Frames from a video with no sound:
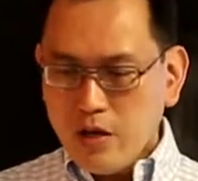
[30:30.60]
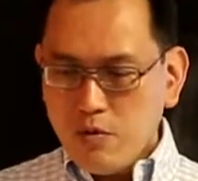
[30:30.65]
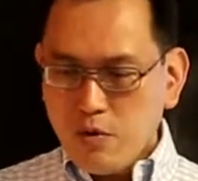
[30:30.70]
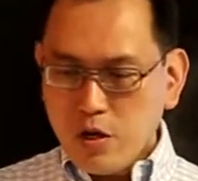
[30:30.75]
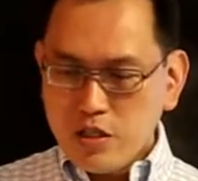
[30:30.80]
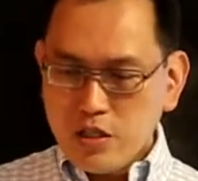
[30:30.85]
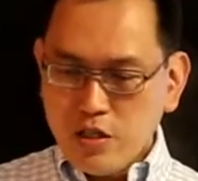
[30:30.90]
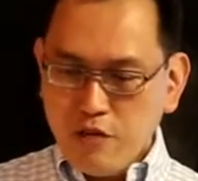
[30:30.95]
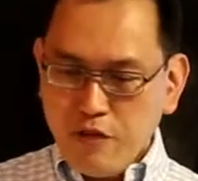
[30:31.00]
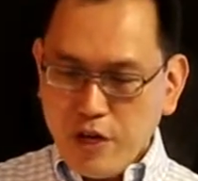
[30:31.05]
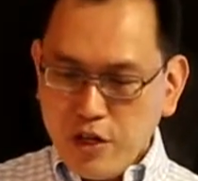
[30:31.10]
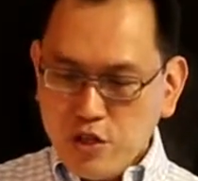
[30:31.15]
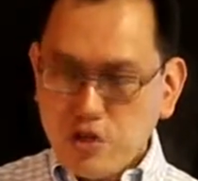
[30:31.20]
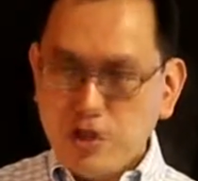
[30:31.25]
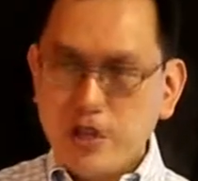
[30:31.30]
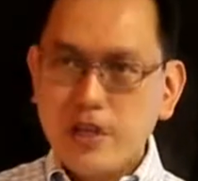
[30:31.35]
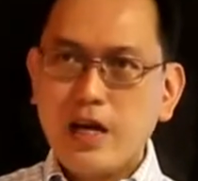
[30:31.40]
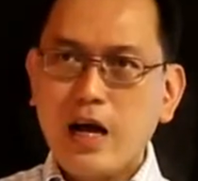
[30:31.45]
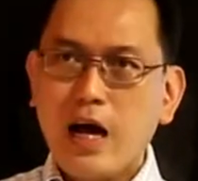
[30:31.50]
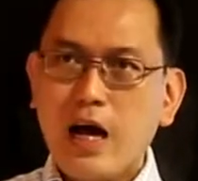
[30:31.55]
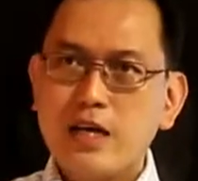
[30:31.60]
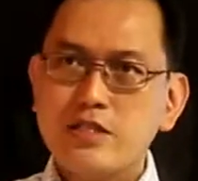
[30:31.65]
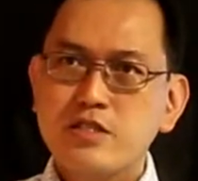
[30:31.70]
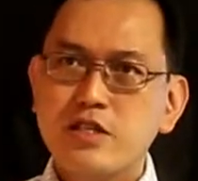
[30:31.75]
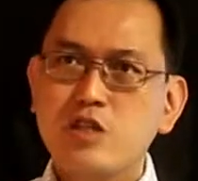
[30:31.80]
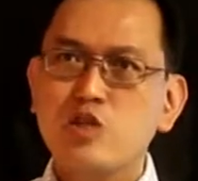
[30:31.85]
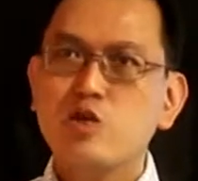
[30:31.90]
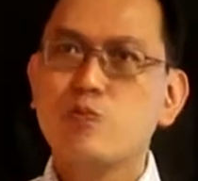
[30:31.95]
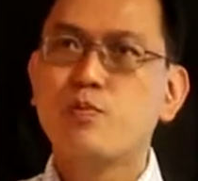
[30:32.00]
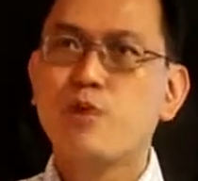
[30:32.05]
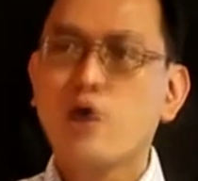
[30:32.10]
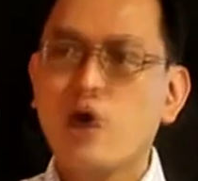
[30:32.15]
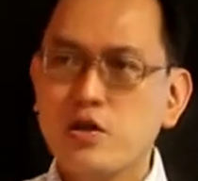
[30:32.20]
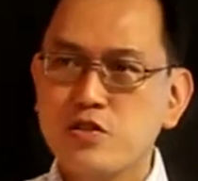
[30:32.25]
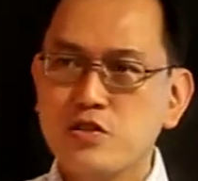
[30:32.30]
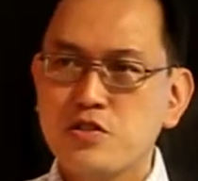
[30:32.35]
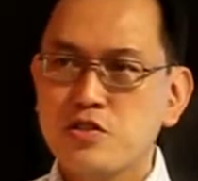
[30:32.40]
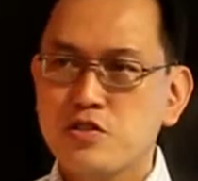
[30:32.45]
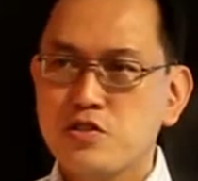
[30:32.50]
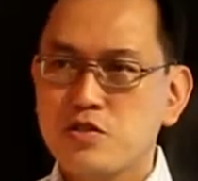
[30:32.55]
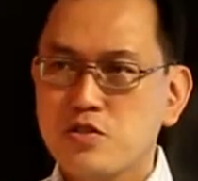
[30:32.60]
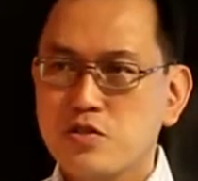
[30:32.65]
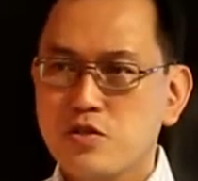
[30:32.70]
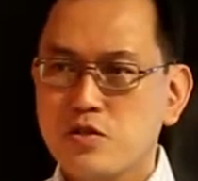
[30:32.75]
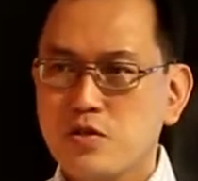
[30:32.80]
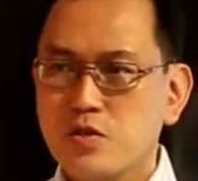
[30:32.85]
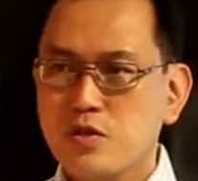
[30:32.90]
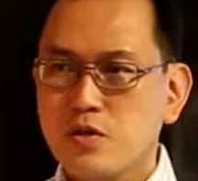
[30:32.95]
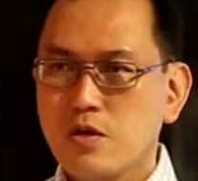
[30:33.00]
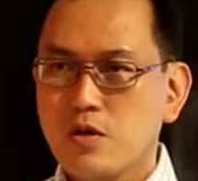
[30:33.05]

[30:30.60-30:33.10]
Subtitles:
And it was eventually cast into bronze.